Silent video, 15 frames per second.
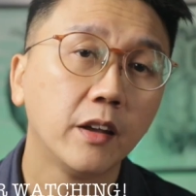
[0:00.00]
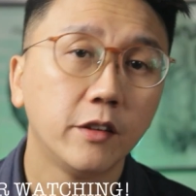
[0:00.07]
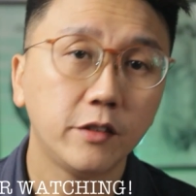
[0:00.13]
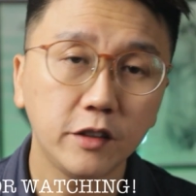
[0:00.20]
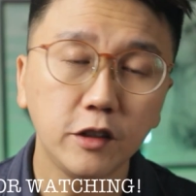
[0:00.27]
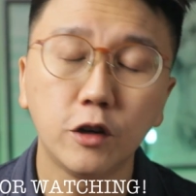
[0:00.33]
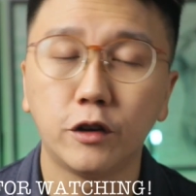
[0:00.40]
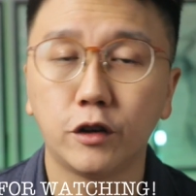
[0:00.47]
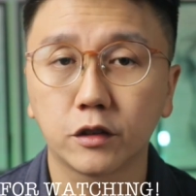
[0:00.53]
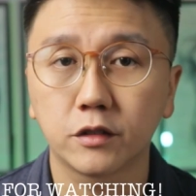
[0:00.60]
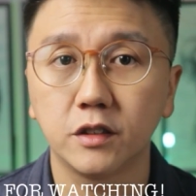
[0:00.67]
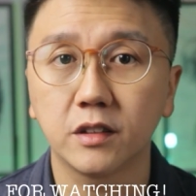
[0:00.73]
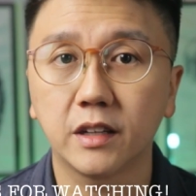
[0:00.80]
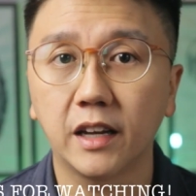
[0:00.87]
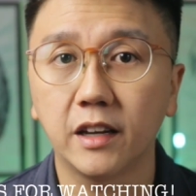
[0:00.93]
See your
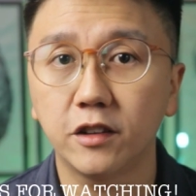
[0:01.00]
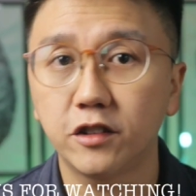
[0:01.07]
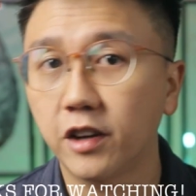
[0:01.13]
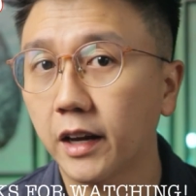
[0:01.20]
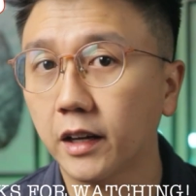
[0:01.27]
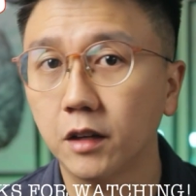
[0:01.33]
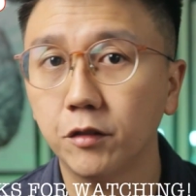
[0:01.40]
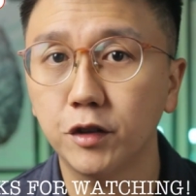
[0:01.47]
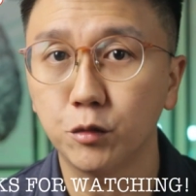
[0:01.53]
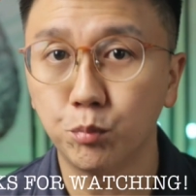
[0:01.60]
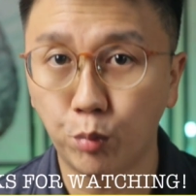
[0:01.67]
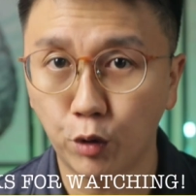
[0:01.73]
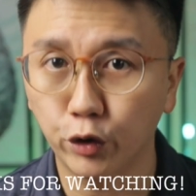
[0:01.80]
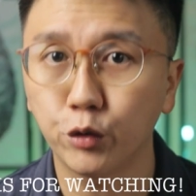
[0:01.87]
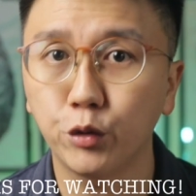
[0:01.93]
doctor to get it checked if it's
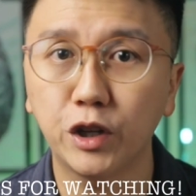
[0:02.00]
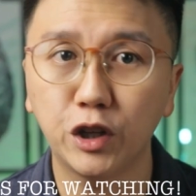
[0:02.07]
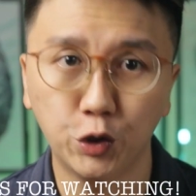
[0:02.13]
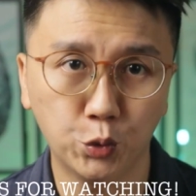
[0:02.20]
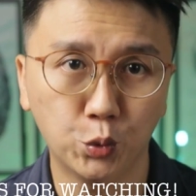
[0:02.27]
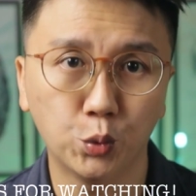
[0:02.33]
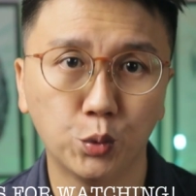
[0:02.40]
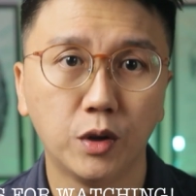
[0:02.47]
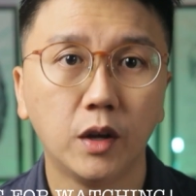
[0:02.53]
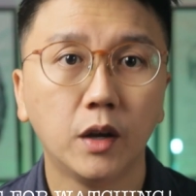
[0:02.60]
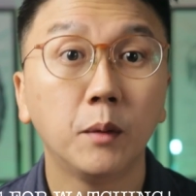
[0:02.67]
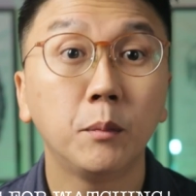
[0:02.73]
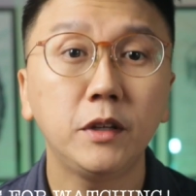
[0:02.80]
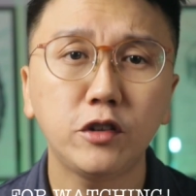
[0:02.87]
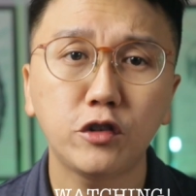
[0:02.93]
bothering you.
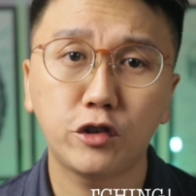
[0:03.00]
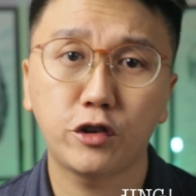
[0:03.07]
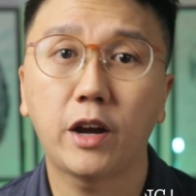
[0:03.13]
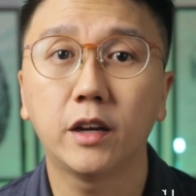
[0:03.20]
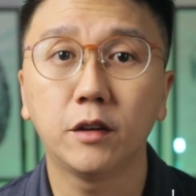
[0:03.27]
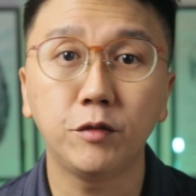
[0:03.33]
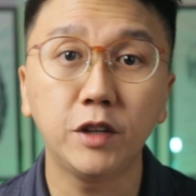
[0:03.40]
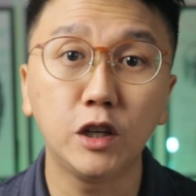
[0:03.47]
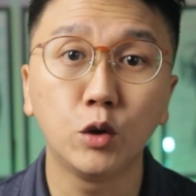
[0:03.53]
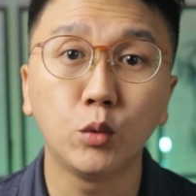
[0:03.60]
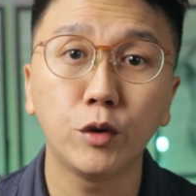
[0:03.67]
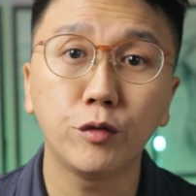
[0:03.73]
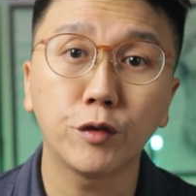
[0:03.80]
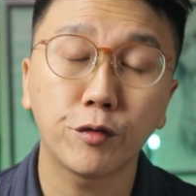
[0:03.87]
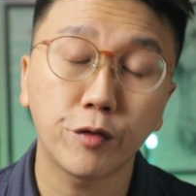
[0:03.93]
Please share the video
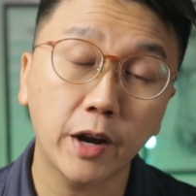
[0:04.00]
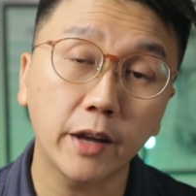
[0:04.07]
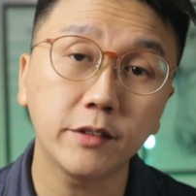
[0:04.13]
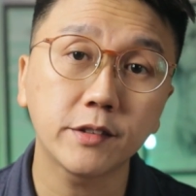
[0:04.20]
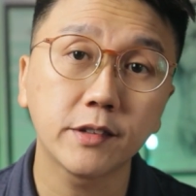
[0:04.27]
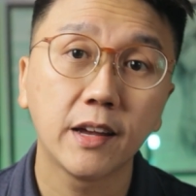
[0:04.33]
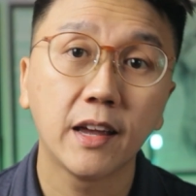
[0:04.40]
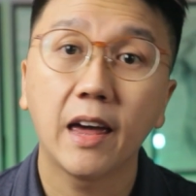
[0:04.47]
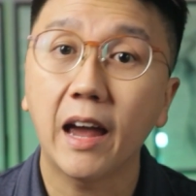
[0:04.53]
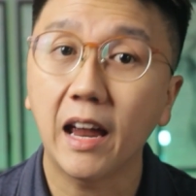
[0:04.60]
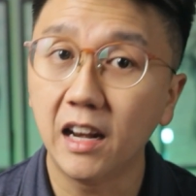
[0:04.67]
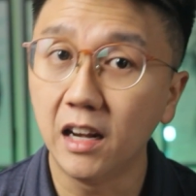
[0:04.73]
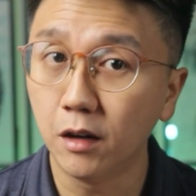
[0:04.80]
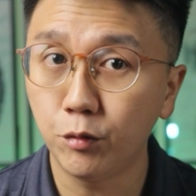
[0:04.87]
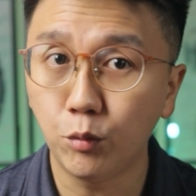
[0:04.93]
with your friends
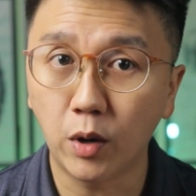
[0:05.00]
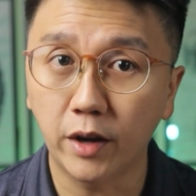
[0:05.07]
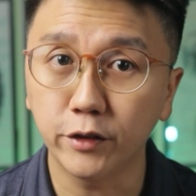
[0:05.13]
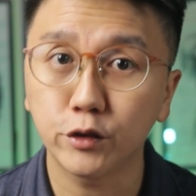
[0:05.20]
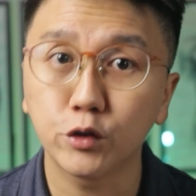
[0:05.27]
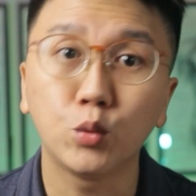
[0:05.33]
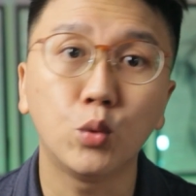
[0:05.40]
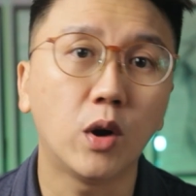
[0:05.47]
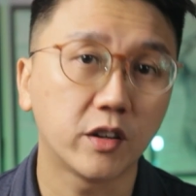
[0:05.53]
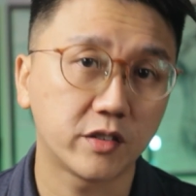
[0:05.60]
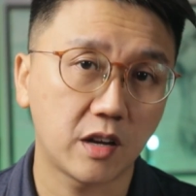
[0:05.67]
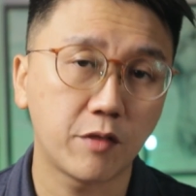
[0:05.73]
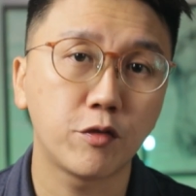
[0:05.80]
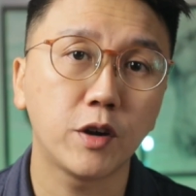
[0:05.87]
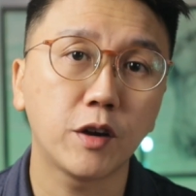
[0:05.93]
and loved ones who are
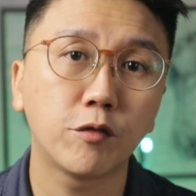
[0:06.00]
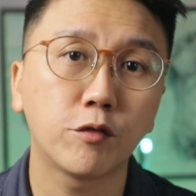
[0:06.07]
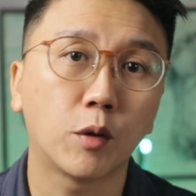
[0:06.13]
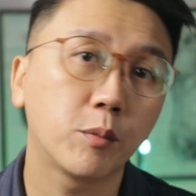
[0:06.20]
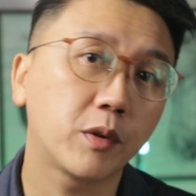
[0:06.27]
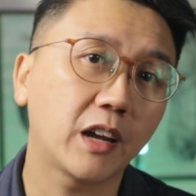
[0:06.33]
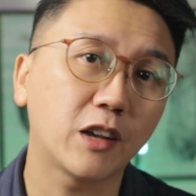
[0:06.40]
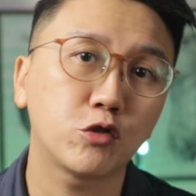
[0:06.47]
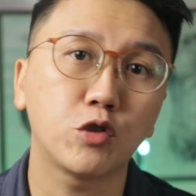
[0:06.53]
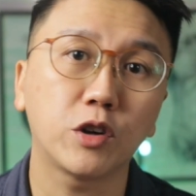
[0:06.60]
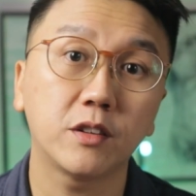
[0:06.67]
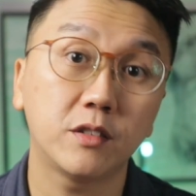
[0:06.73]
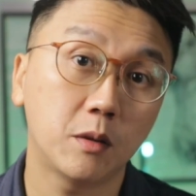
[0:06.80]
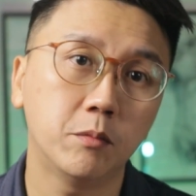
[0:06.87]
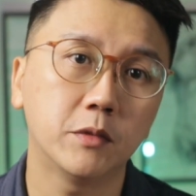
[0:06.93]
suffering from
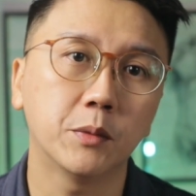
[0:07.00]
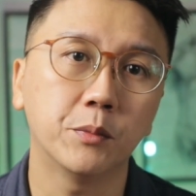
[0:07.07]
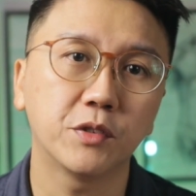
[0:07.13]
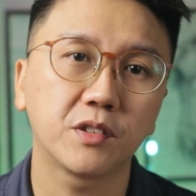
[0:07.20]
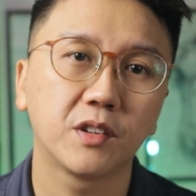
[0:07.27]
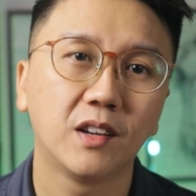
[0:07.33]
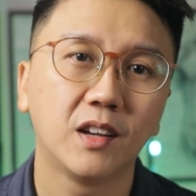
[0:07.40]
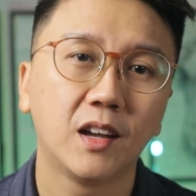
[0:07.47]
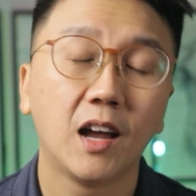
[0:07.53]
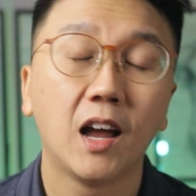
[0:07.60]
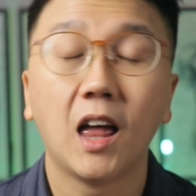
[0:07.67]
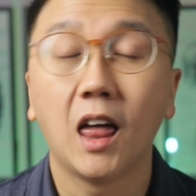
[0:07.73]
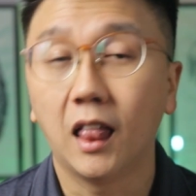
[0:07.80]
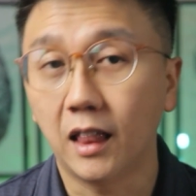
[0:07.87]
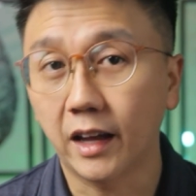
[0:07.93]
gastric symptoms.
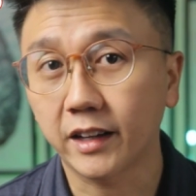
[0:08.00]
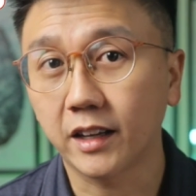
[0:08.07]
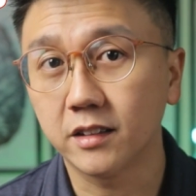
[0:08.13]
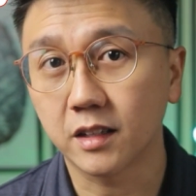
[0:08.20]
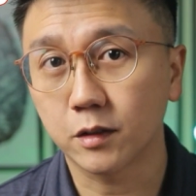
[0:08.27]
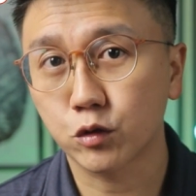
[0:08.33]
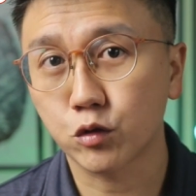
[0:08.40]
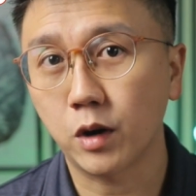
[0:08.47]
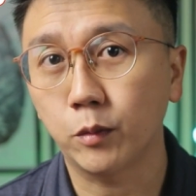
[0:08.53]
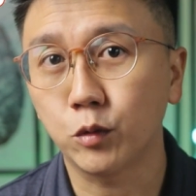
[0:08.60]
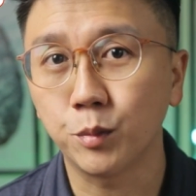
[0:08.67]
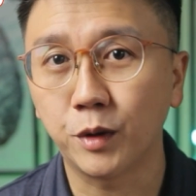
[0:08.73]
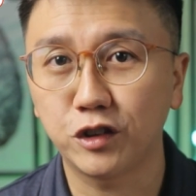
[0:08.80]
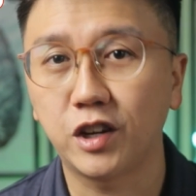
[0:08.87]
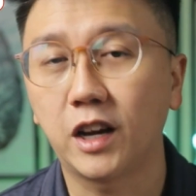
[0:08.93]
Like and subscribe
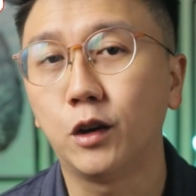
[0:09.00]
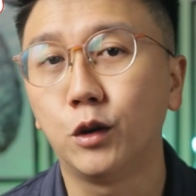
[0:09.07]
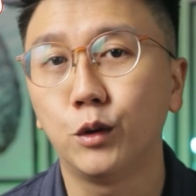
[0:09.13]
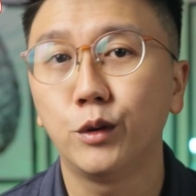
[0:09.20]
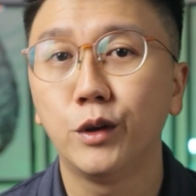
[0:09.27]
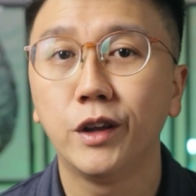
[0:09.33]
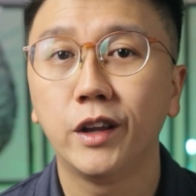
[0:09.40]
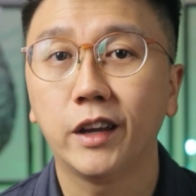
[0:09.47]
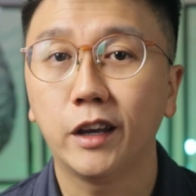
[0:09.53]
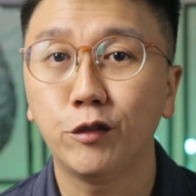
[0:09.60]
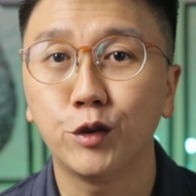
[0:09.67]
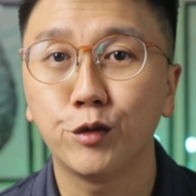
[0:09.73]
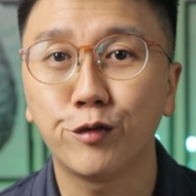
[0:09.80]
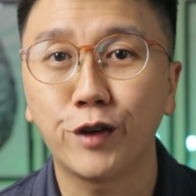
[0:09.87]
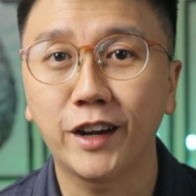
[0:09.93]
to my channel
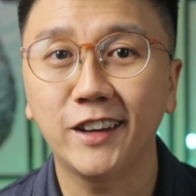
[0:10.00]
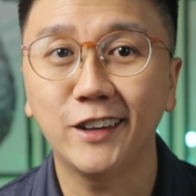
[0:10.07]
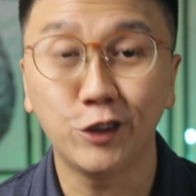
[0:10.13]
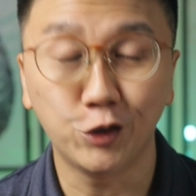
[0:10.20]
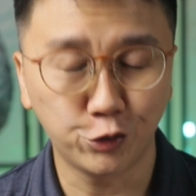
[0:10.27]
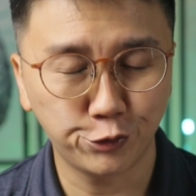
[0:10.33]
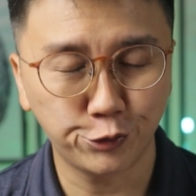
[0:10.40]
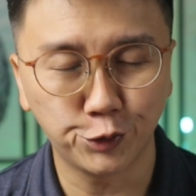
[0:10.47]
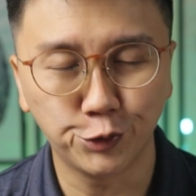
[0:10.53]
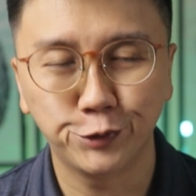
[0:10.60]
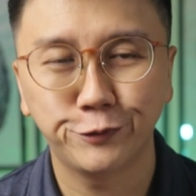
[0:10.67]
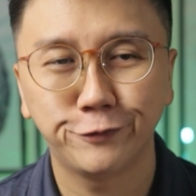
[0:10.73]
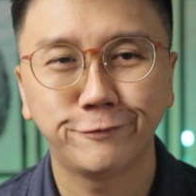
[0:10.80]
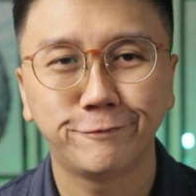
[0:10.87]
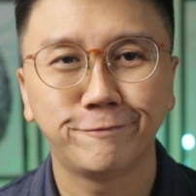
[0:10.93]
if you find it useful.
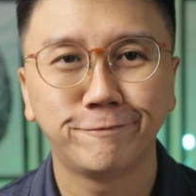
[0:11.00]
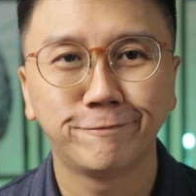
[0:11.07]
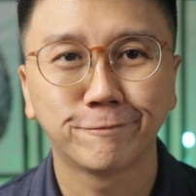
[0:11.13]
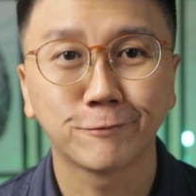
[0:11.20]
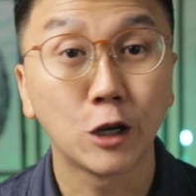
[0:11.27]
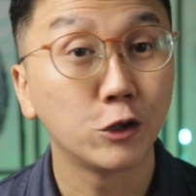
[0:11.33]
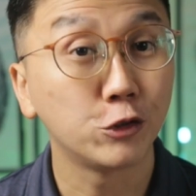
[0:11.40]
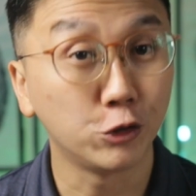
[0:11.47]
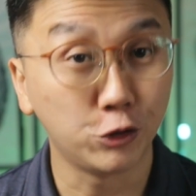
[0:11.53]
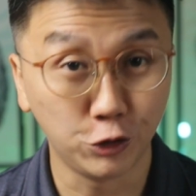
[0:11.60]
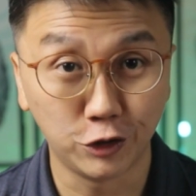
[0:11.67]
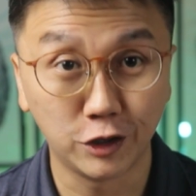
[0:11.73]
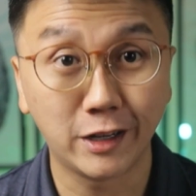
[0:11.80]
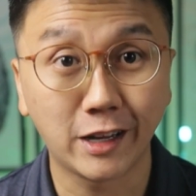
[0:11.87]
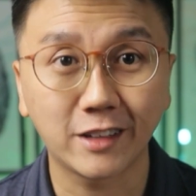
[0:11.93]
So
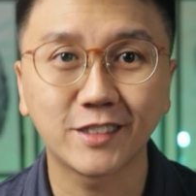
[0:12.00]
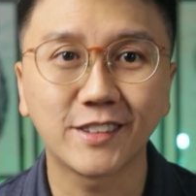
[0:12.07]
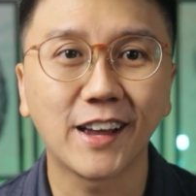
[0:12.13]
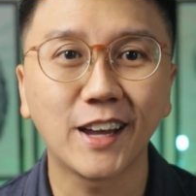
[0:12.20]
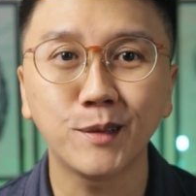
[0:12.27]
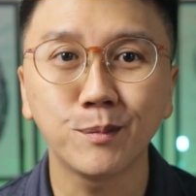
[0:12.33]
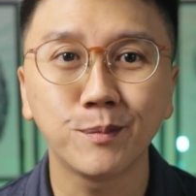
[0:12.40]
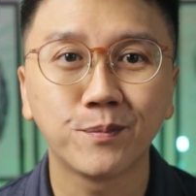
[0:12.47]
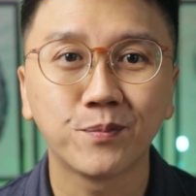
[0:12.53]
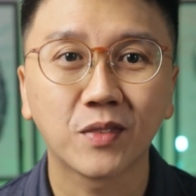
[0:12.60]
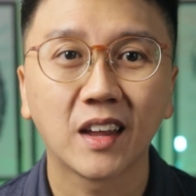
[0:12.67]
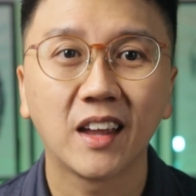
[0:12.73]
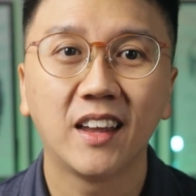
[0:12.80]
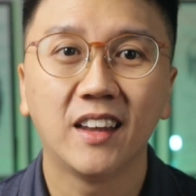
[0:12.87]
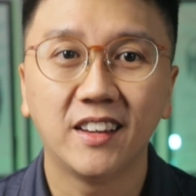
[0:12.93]
till the next time,
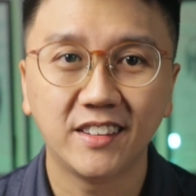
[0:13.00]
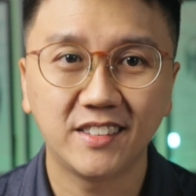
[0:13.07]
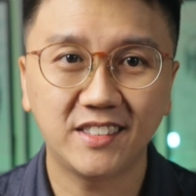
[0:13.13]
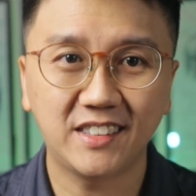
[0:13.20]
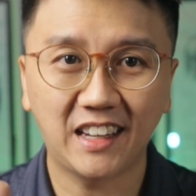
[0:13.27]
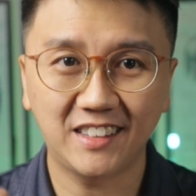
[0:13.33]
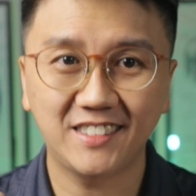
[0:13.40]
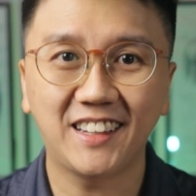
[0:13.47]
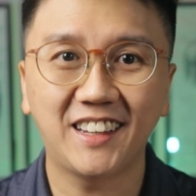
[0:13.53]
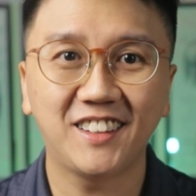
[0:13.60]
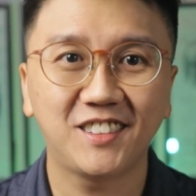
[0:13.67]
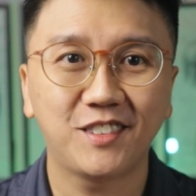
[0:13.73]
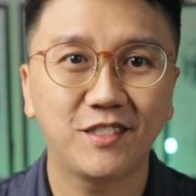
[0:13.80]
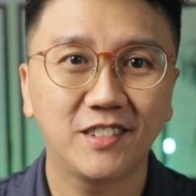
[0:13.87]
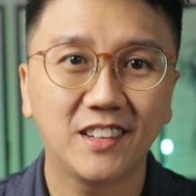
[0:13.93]
stay
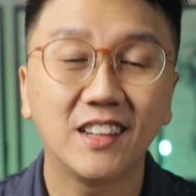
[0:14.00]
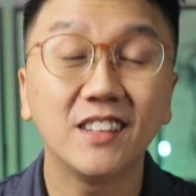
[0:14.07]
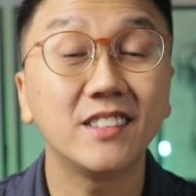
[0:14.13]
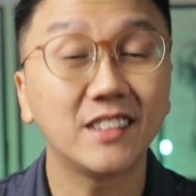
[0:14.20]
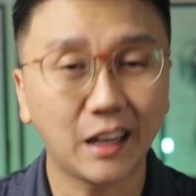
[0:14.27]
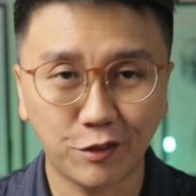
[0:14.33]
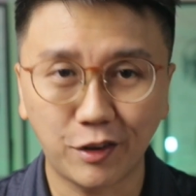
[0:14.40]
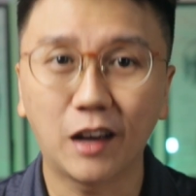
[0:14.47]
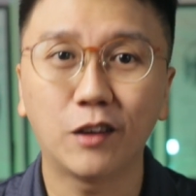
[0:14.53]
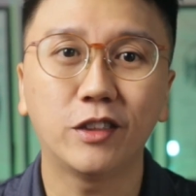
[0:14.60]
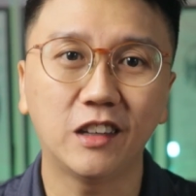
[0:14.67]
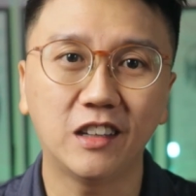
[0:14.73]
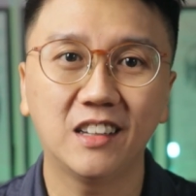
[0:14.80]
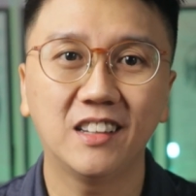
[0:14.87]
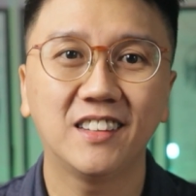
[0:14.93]
safe, stay
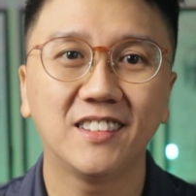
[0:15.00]
healthy.